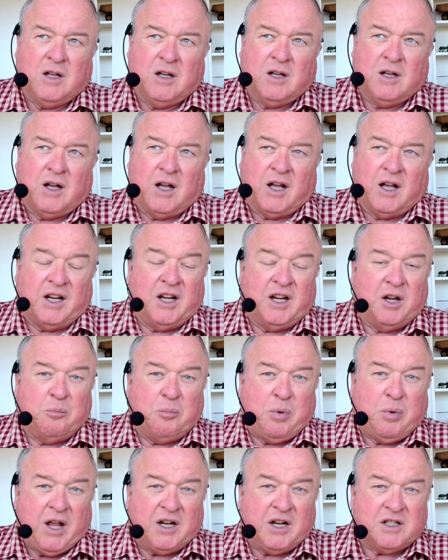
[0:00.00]
an
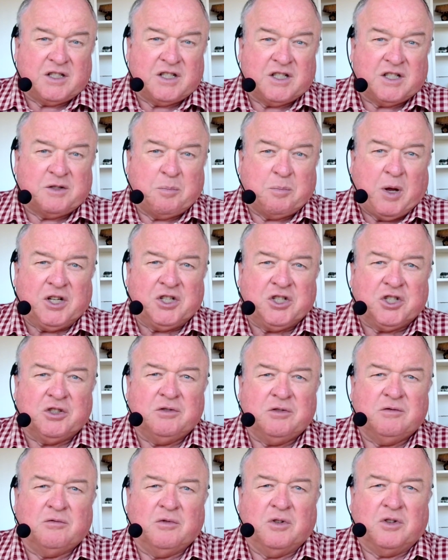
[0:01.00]
independent suspension
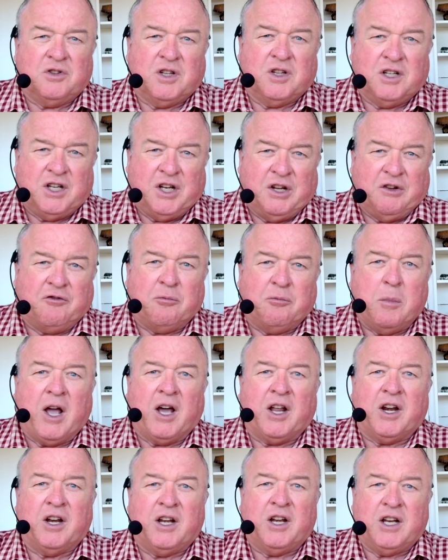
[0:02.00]
with the diff
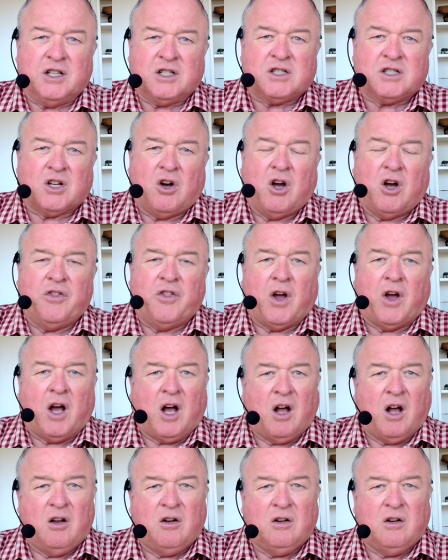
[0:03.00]
mounted inside the
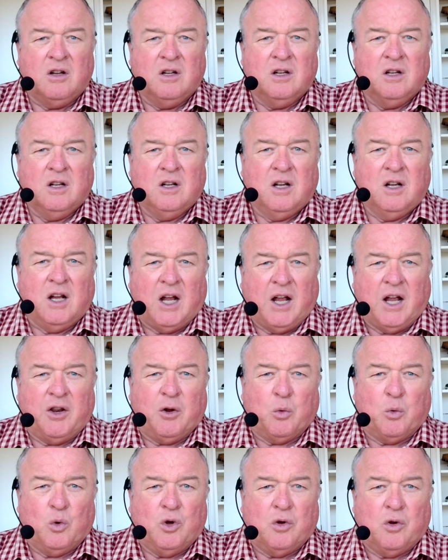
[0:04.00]
hull and the
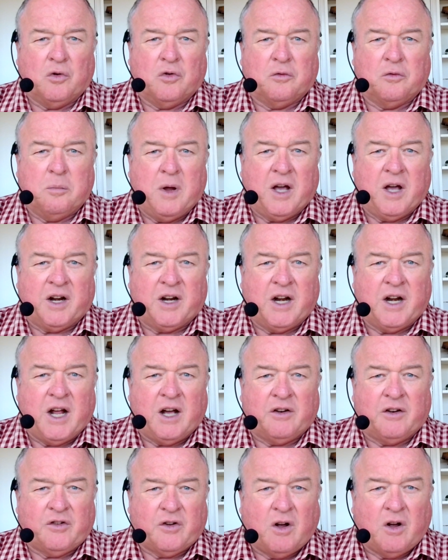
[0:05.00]
wheels mounted
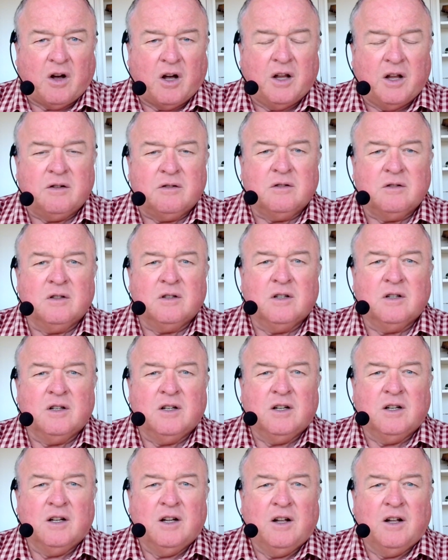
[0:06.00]
outside,
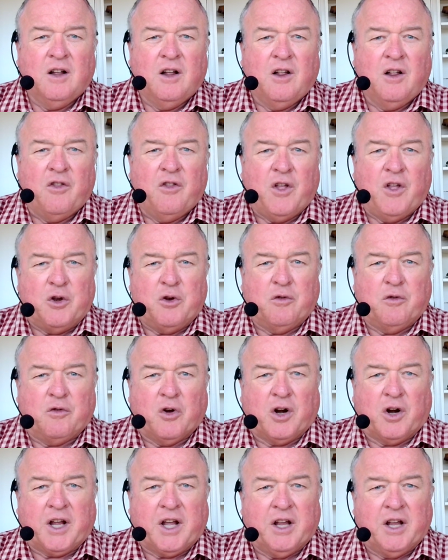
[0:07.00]
then you've got
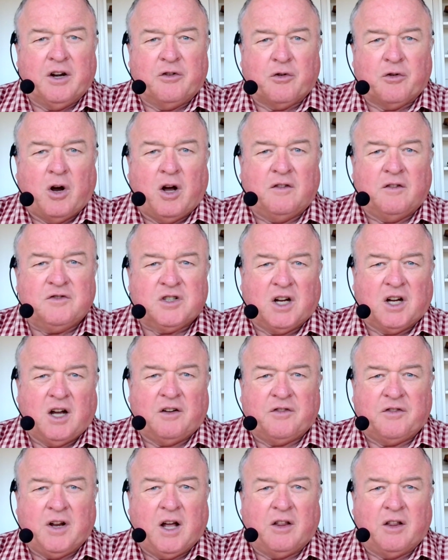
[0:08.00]
to get a drive shaft
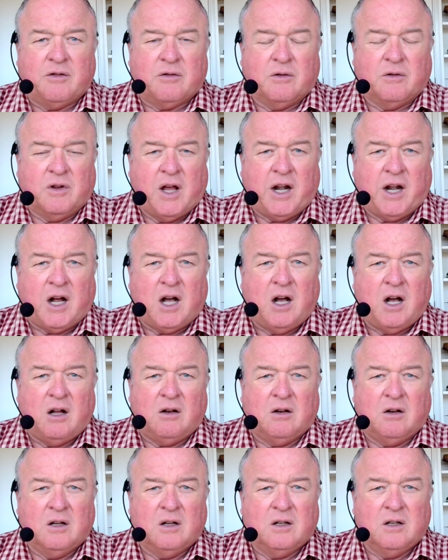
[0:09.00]
out through that hull.
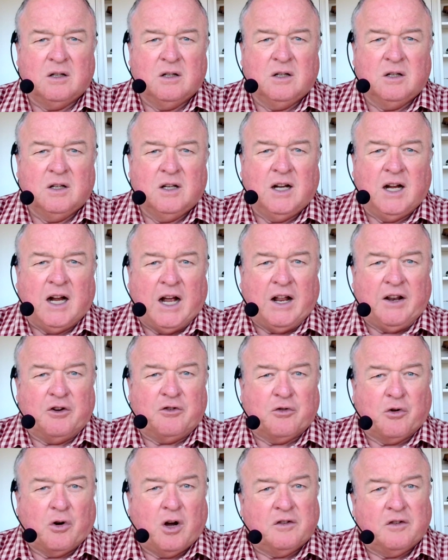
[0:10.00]
And the
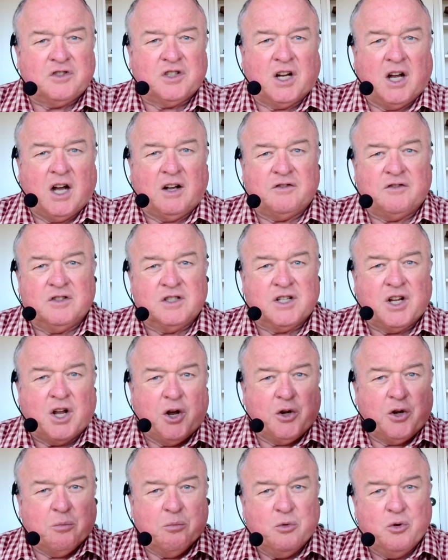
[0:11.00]
drive shaft is going
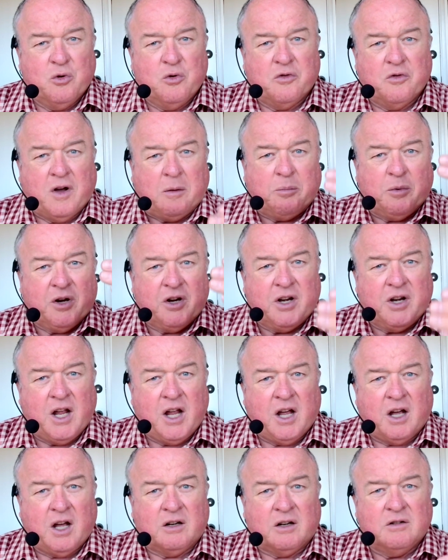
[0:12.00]
to move up and
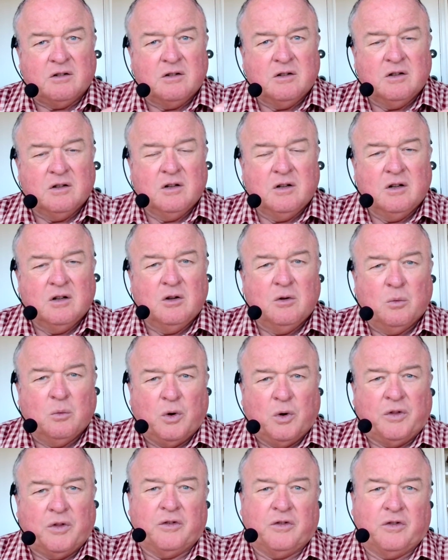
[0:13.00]
down with
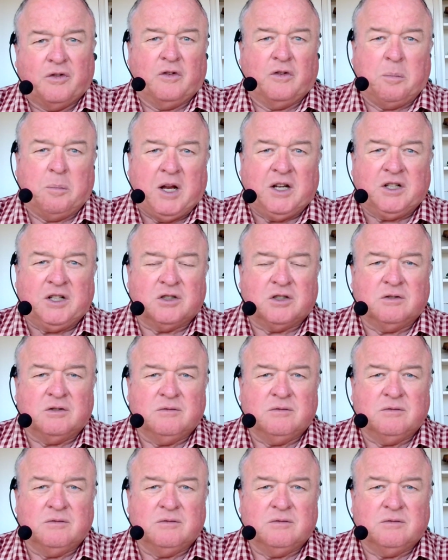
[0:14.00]
the suspension.